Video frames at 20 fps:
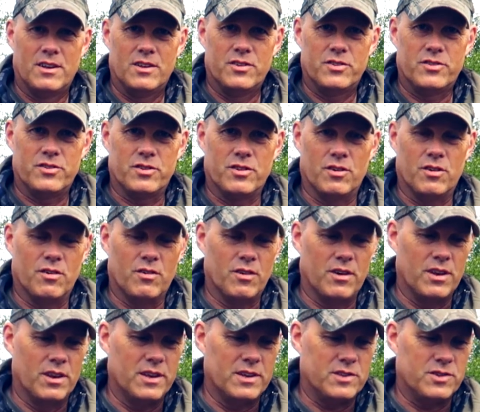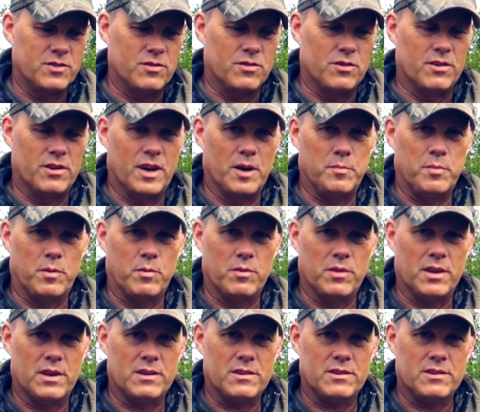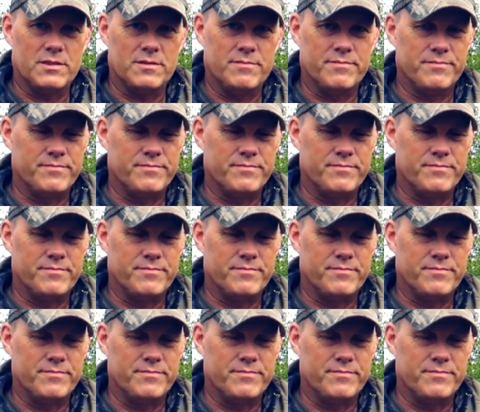So unless you are happy with that,